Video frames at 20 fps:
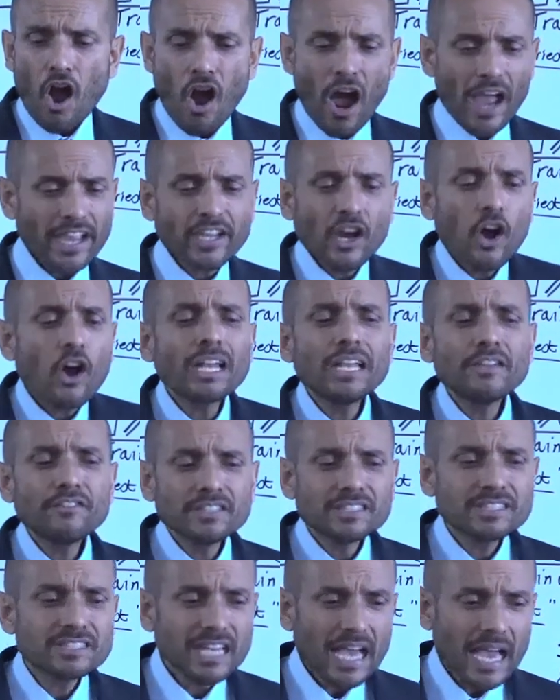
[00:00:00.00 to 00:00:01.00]
I can't
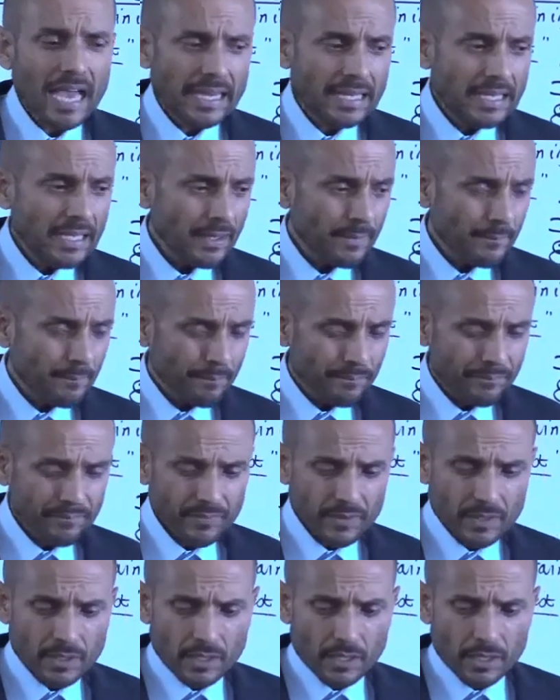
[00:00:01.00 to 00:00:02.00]
even say
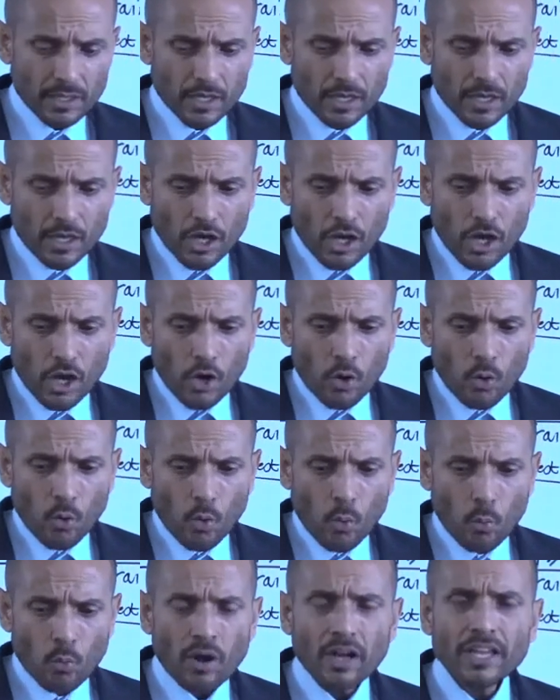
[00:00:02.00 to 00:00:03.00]

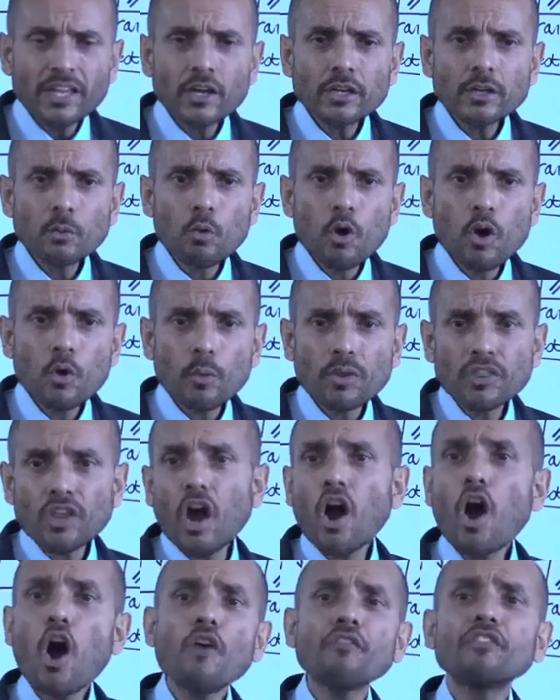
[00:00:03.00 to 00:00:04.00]
we're only going to work with
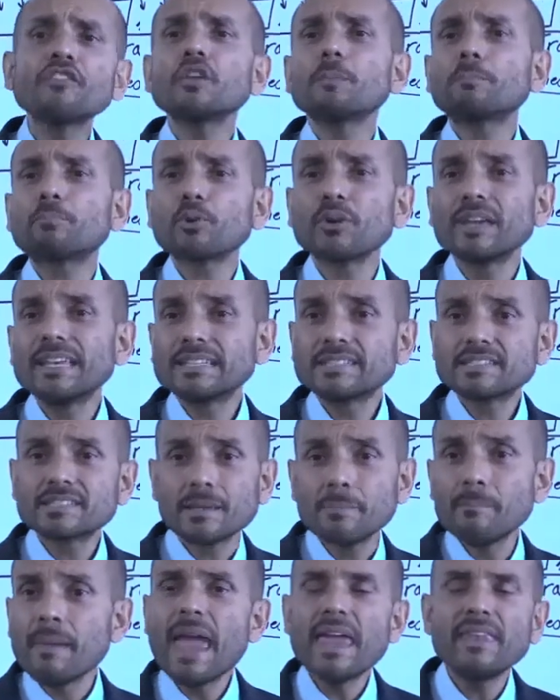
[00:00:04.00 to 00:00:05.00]
half of the priests,
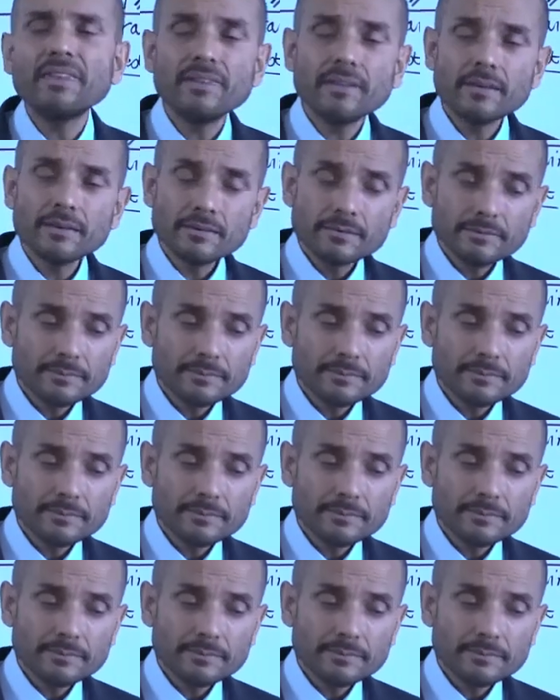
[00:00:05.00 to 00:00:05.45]
the men,